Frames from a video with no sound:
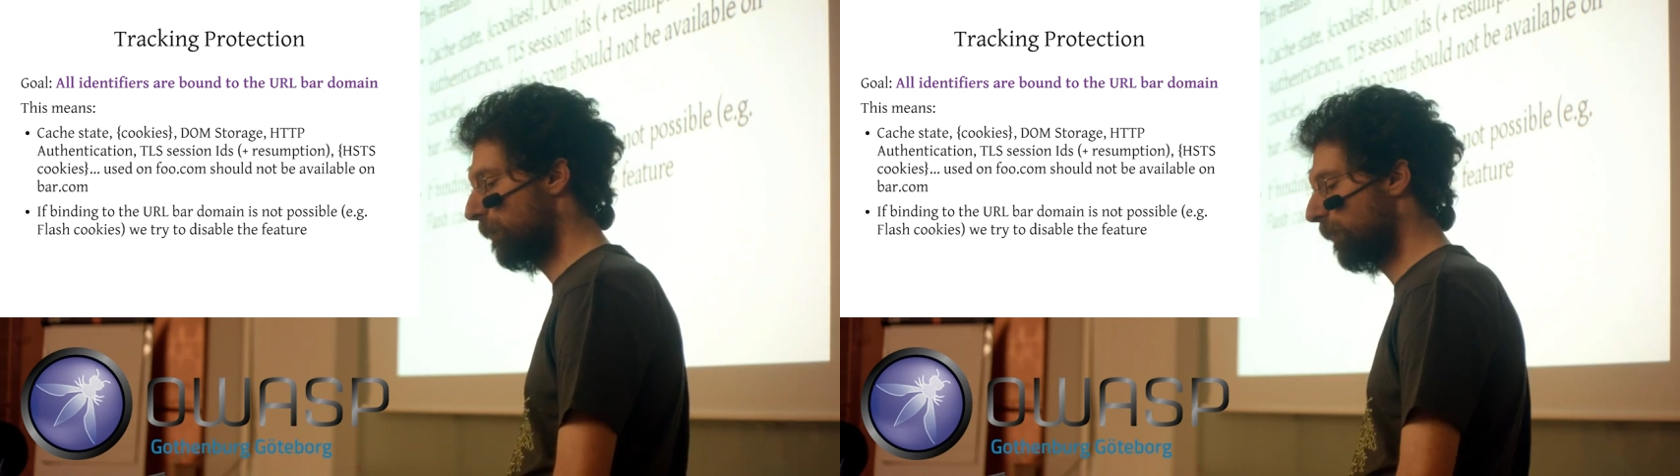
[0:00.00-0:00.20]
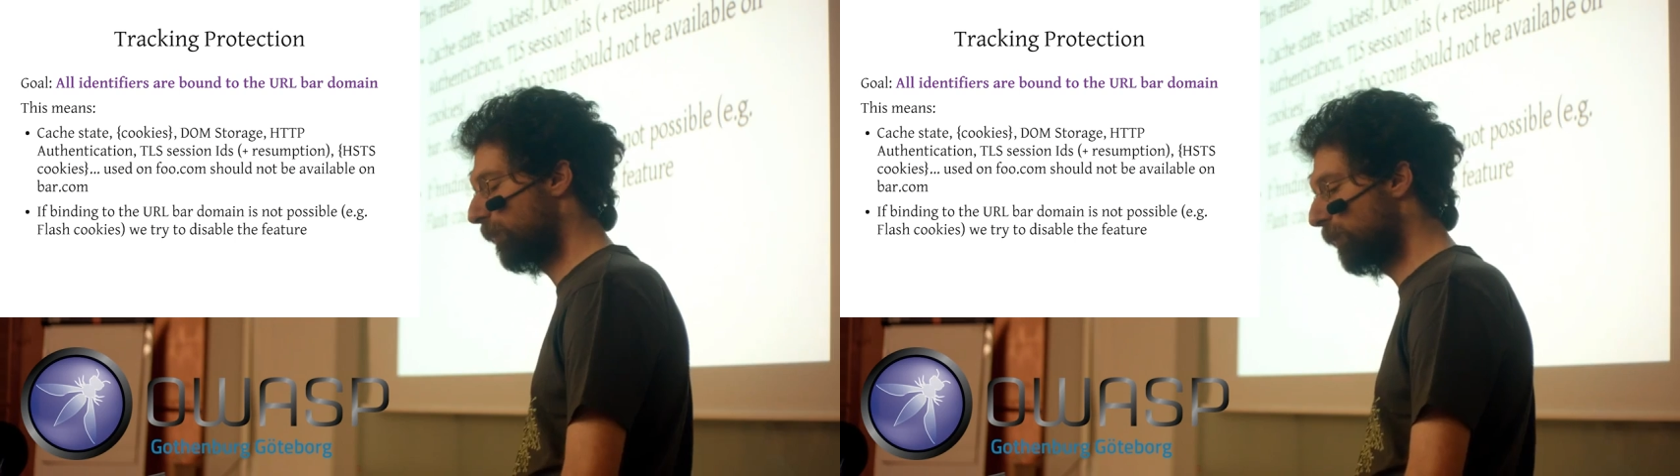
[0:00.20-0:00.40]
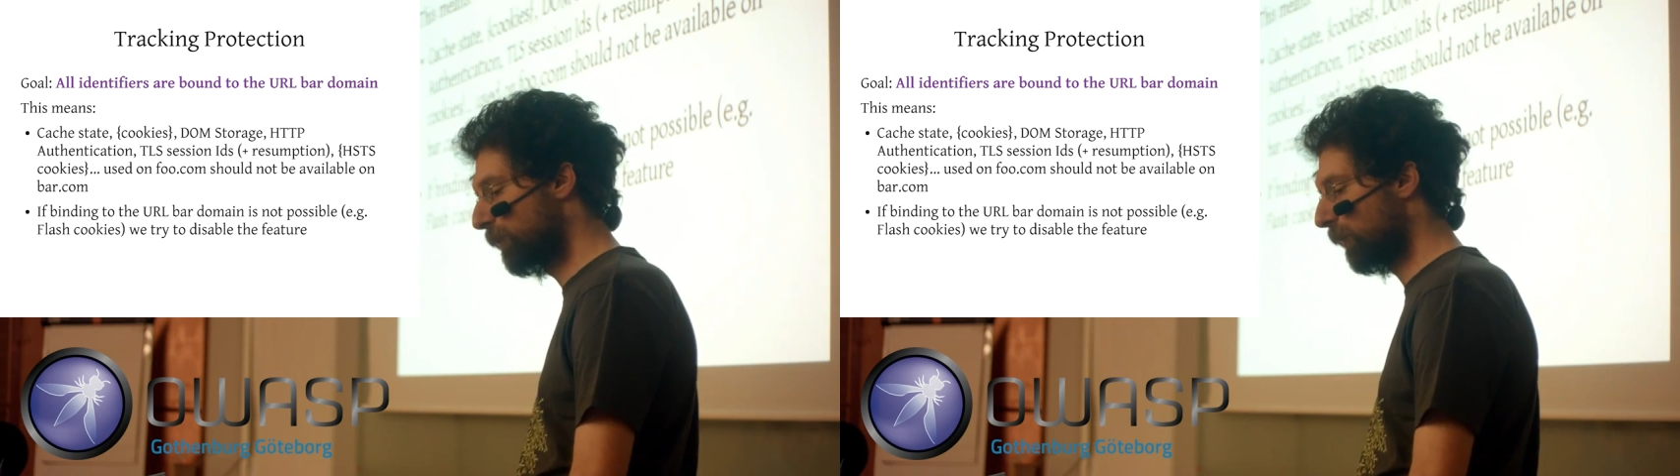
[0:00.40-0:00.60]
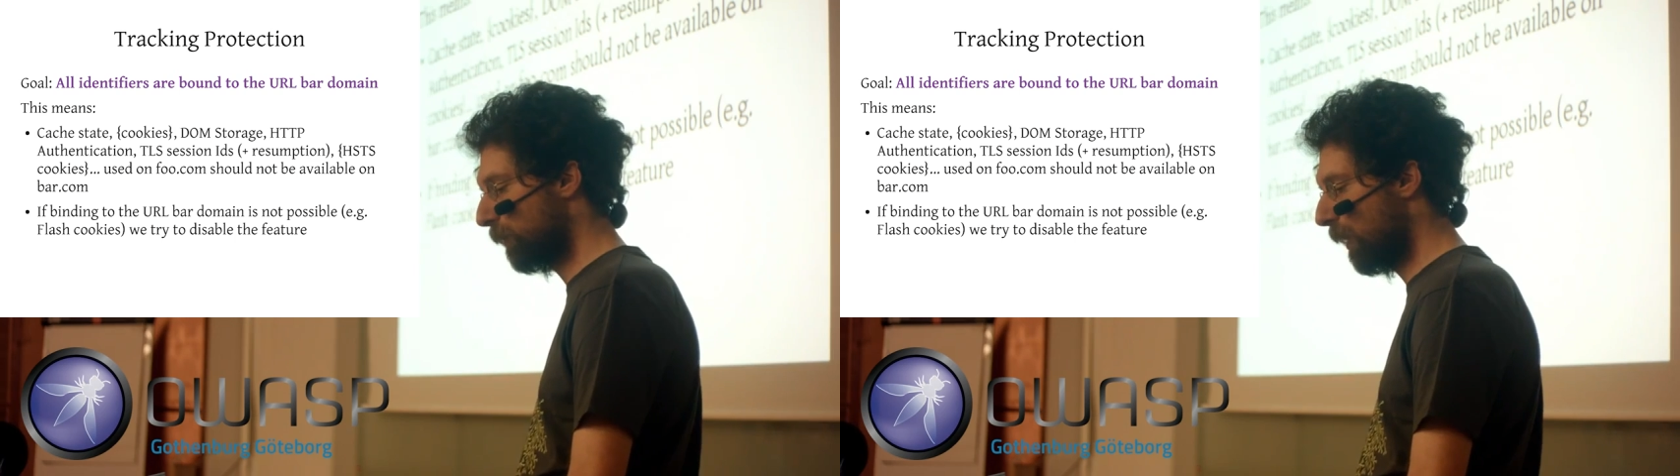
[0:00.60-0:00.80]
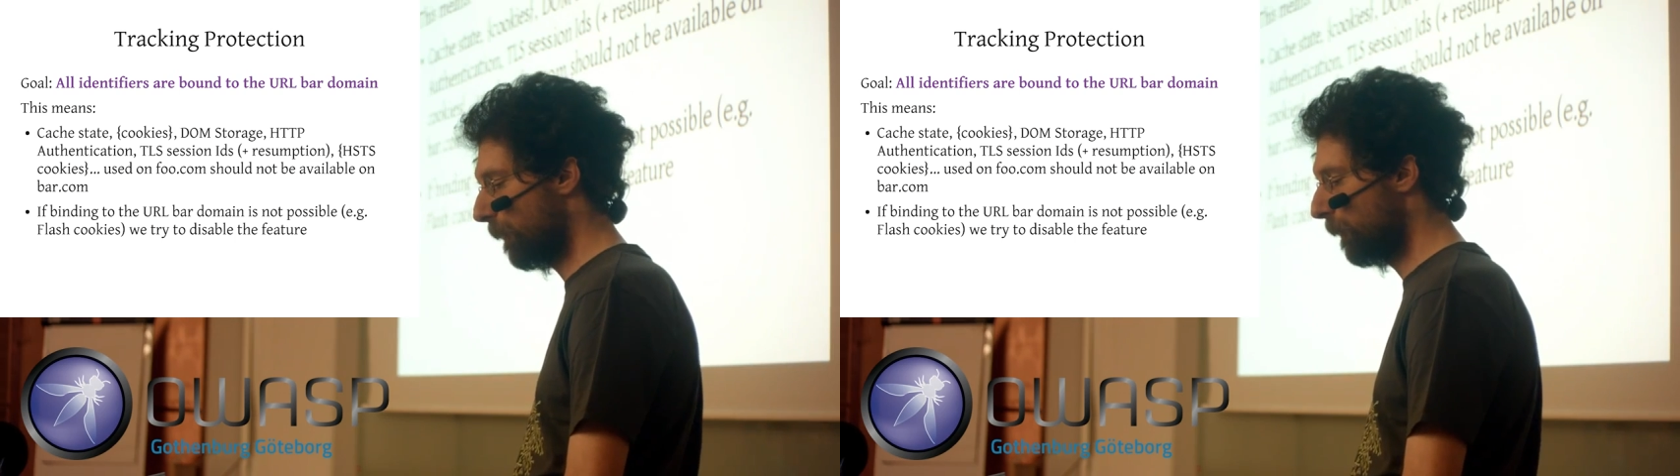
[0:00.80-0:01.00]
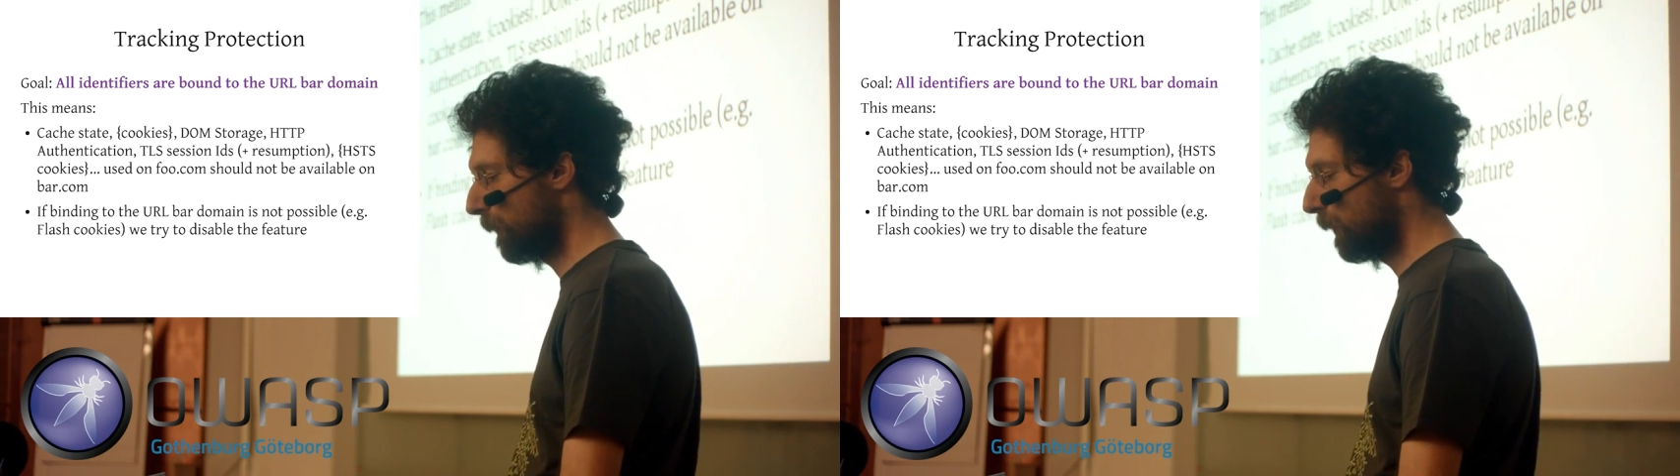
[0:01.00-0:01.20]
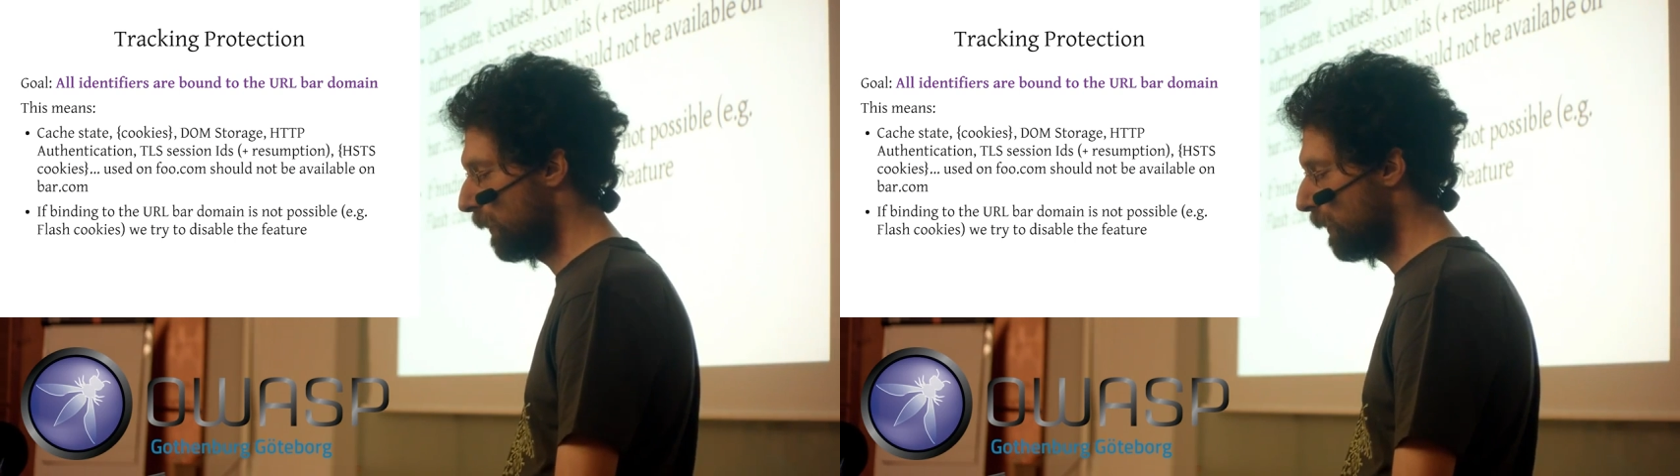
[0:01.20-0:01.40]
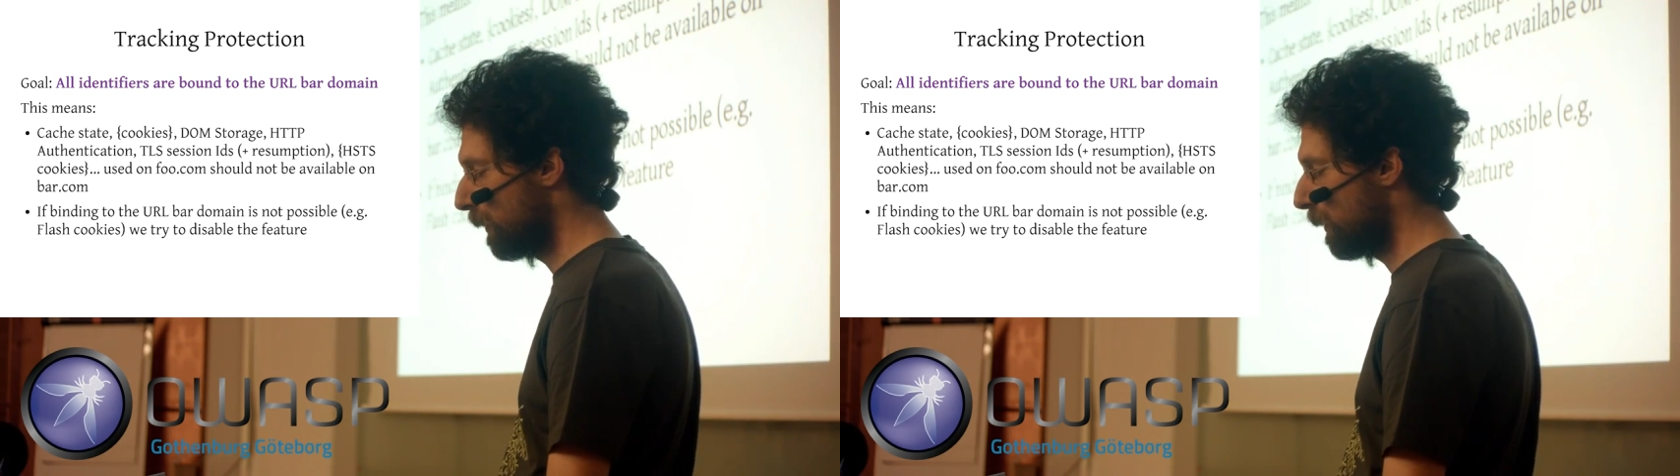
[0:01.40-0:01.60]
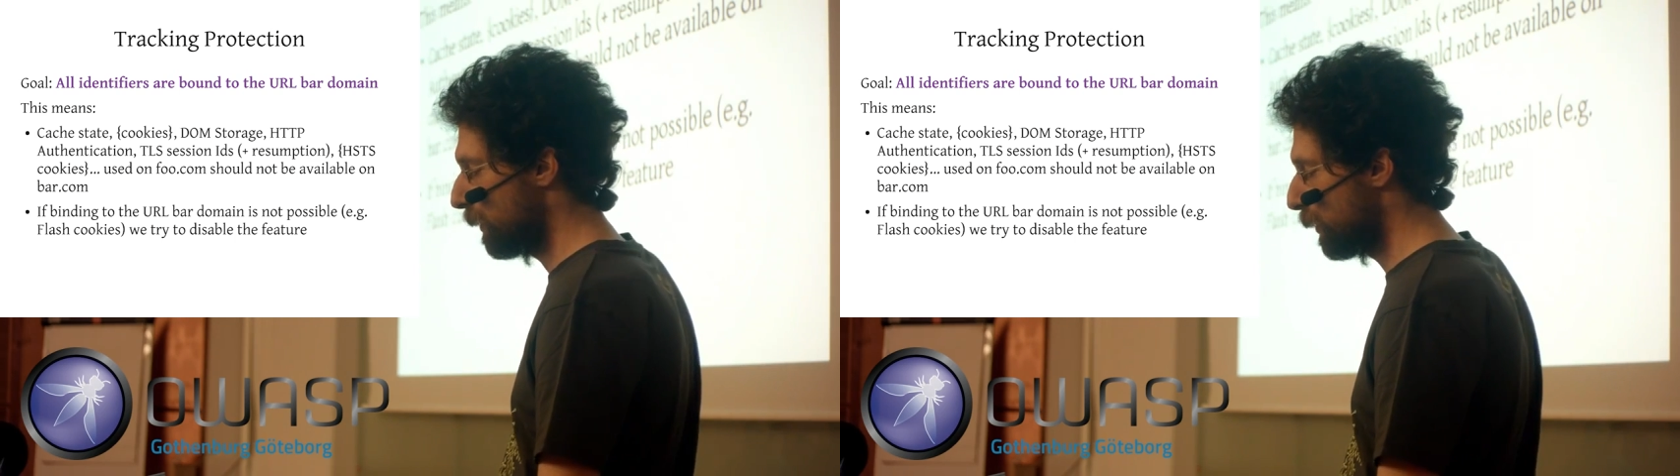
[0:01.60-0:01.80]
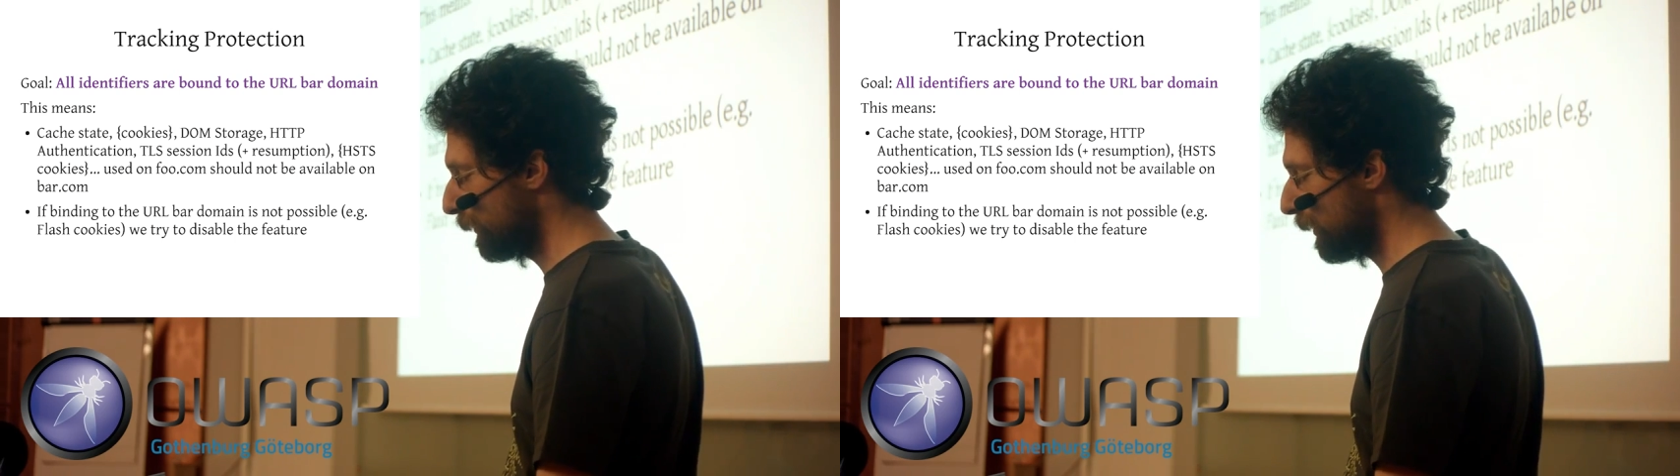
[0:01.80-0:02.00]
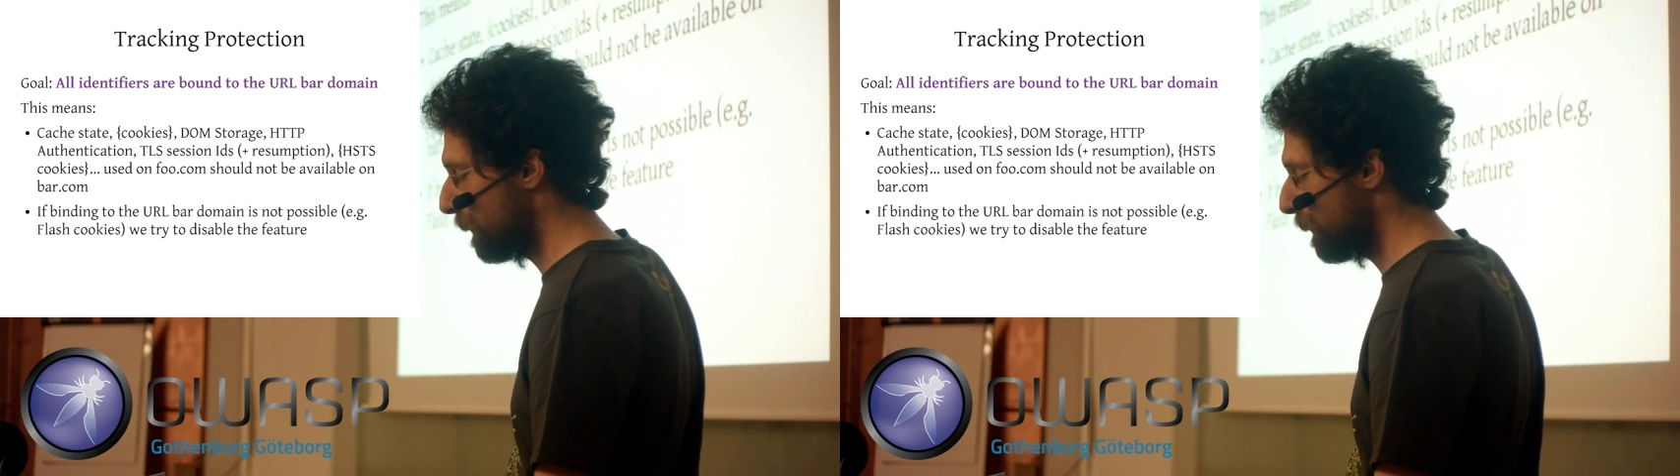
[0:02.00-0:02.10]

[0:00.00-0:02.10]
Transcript: foo.com should